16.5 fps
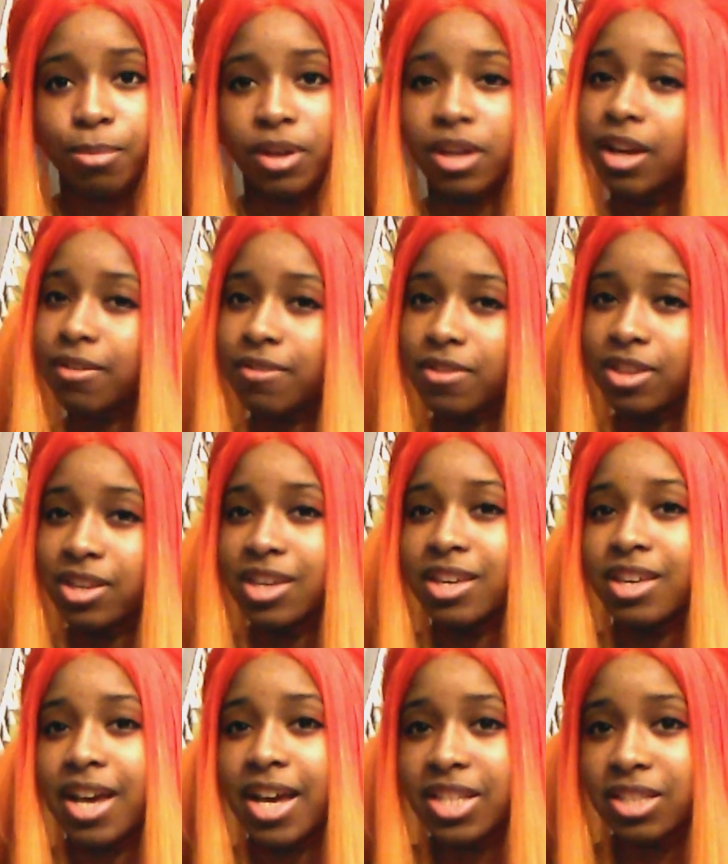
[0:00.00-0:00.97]
But I feel like
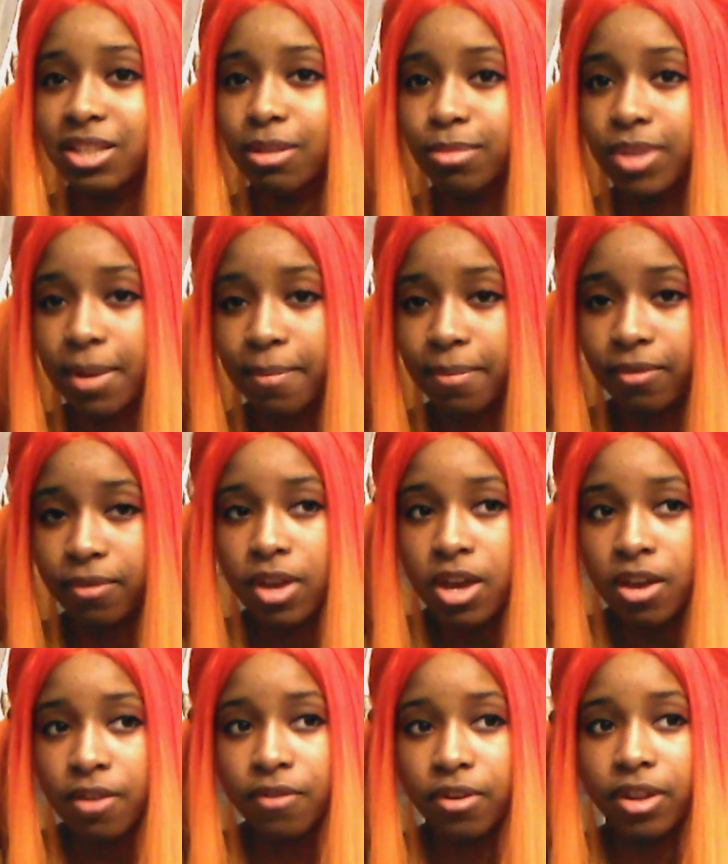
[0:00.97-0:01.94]
he has some type of
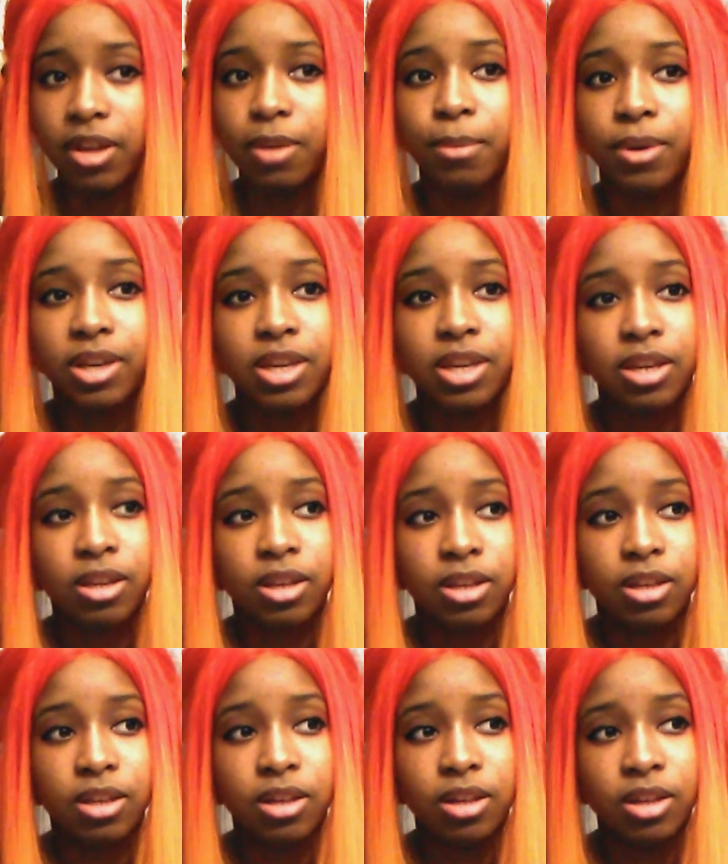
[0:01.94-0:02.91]
feeling. But
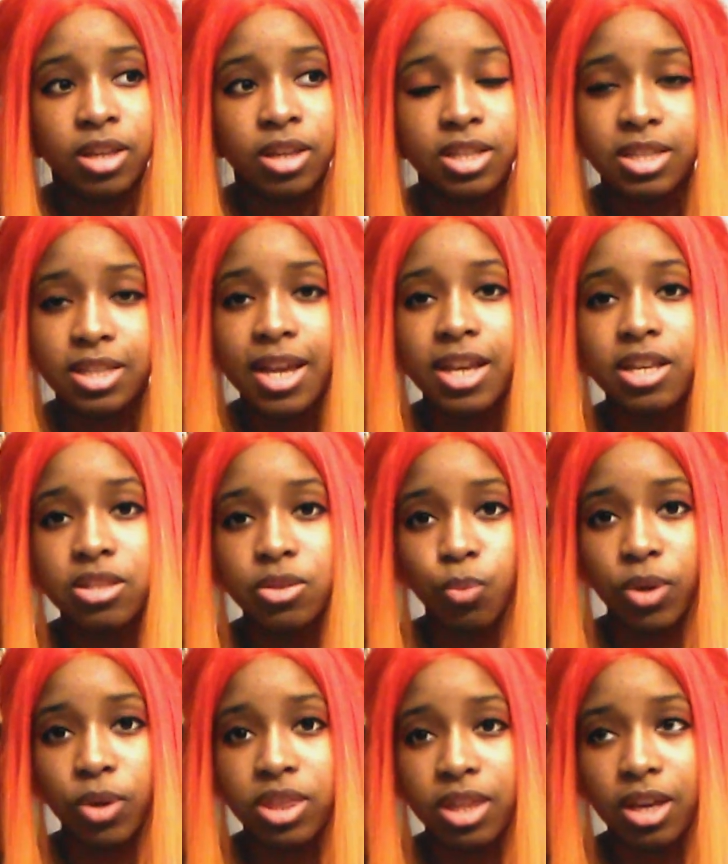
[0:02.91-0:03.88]
he stays
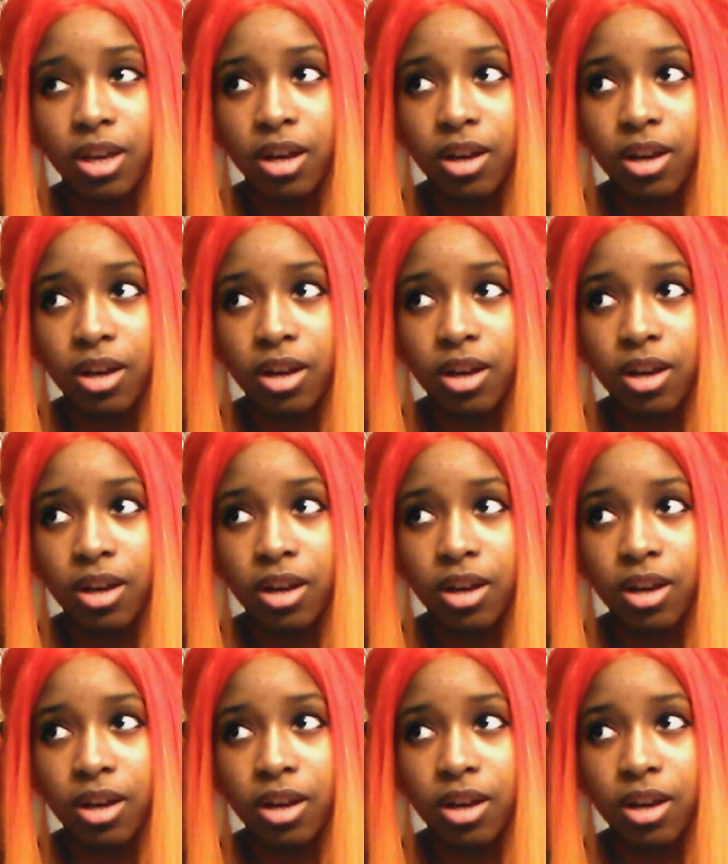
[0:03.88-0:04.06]
with